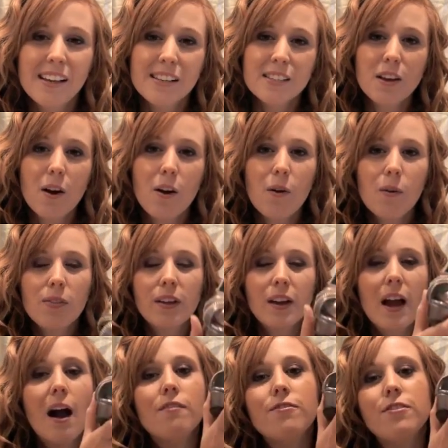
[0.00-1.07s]
So the
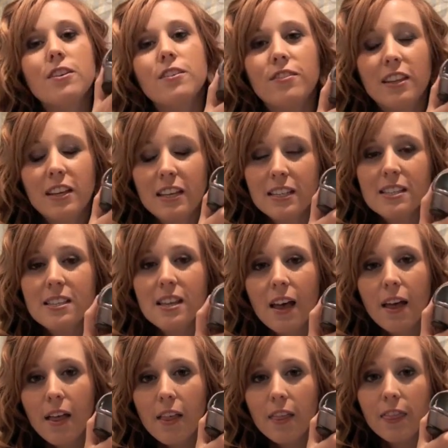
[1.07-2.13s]
comfort of these,
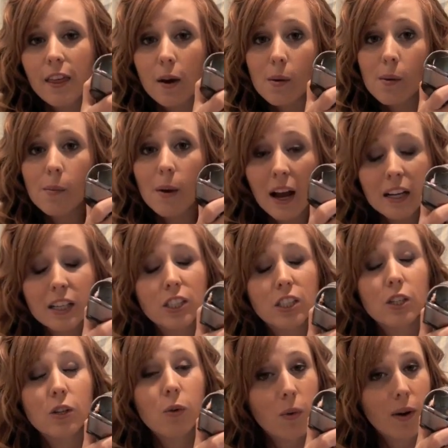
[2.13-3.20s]
they're
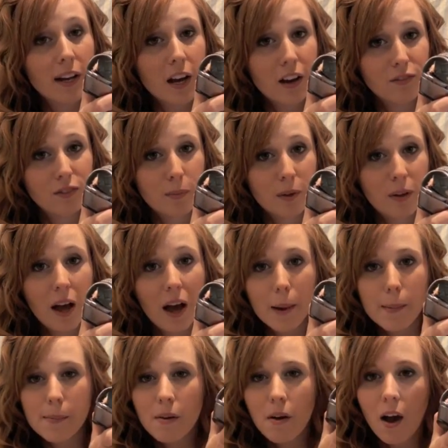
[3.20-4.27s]
actually quite comfortable.
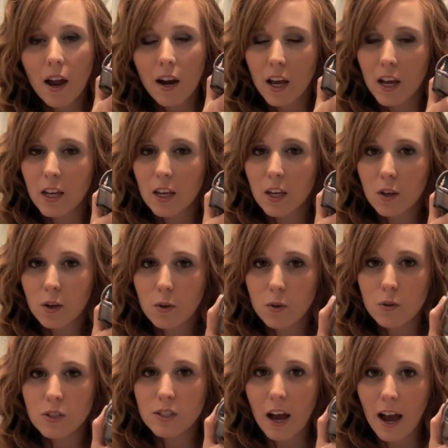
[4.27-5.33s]
I'm not a
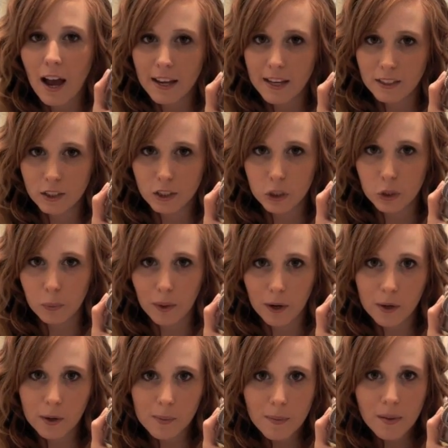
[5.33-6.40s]
huge high heel shoe
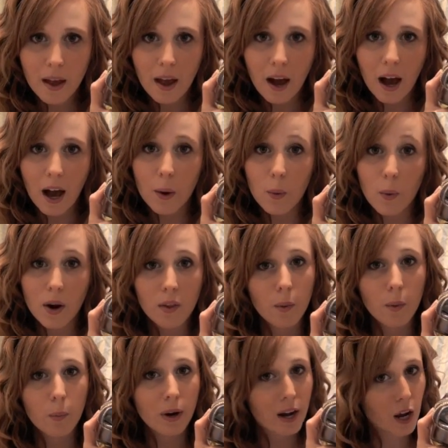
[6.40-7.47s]
wearer. I wear
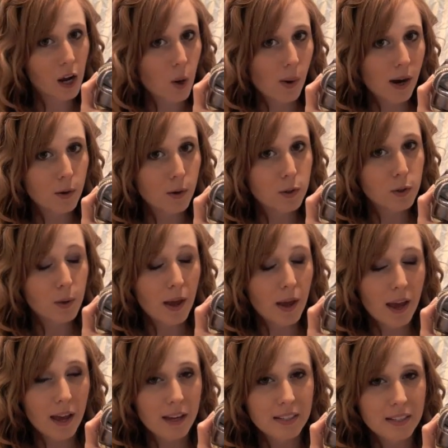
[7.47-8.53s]
them when I go out,
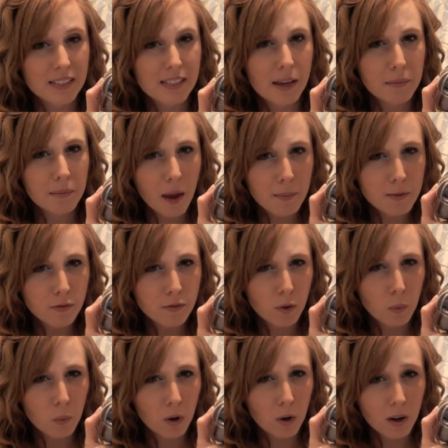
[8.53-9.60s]
and sometimes
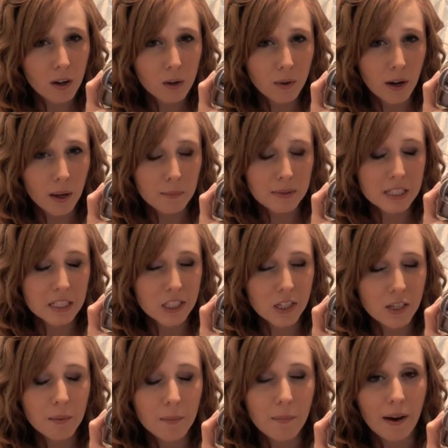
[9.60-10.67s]
for work when I'm
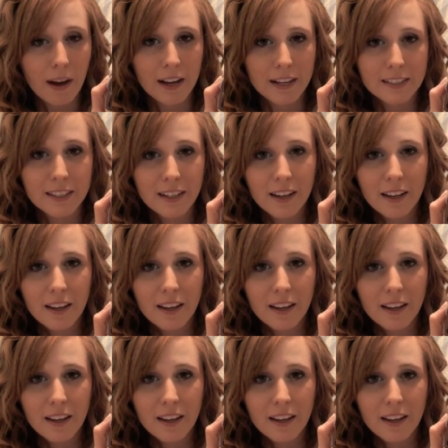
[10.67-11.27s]
teaching, but